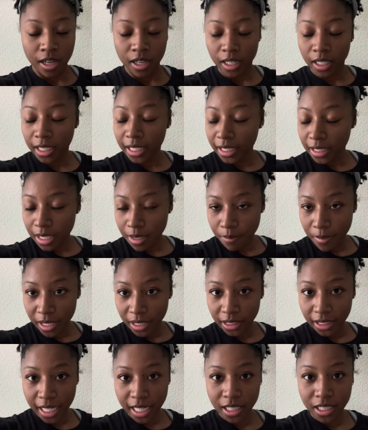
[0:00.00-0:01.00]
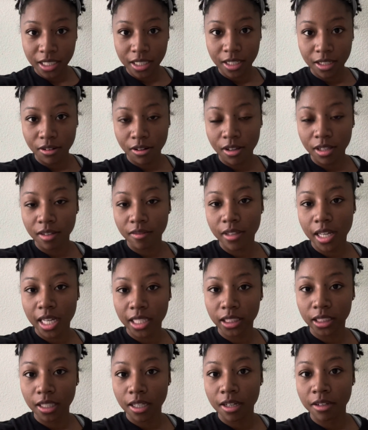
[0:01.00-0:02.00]
Cleaned up my station, all of that
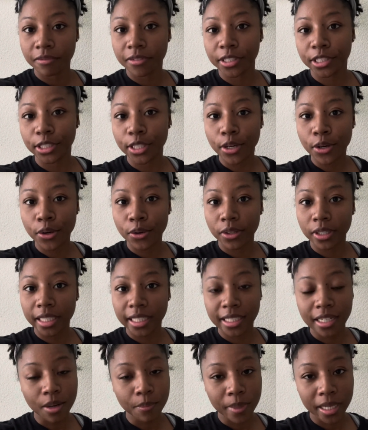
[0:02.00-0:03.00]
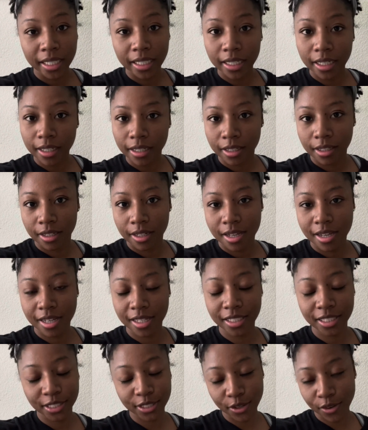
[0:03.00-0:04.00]
stuff. So cleaned out my gun.
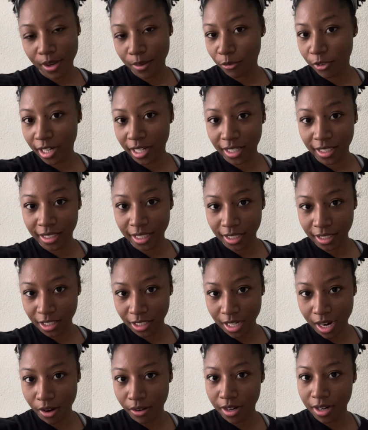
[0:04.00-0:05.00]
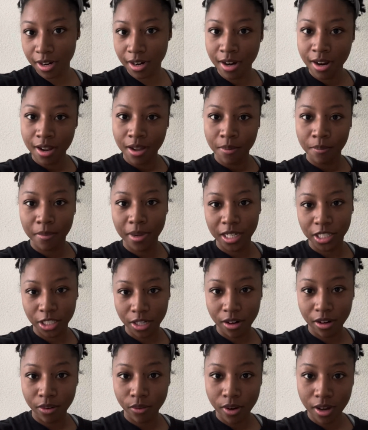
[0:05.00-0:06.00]
So I'm ready to take a shower. My
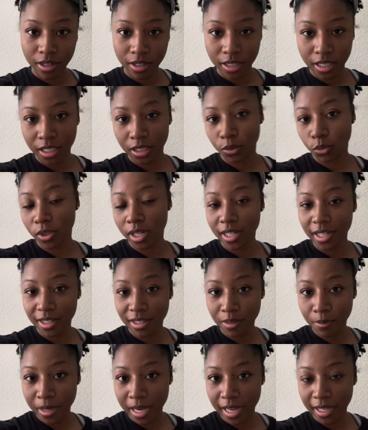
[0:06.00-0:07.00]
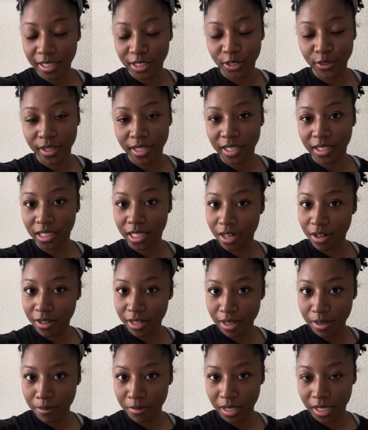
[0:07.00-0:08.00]
shower water is running in the back, so I need to
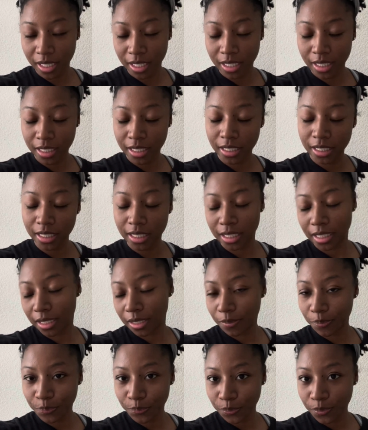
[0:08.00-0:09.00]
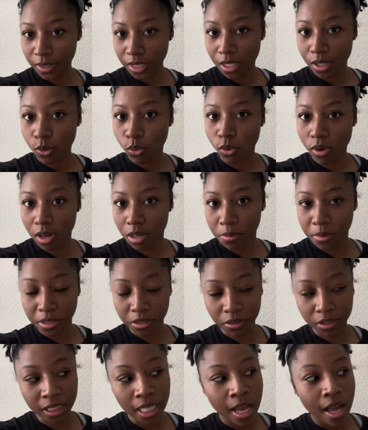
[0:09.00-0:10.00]
hurry up because water
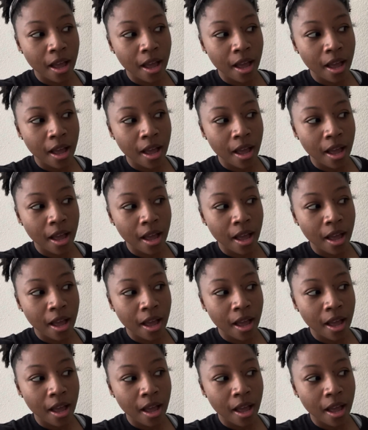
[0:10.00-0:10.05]
bills.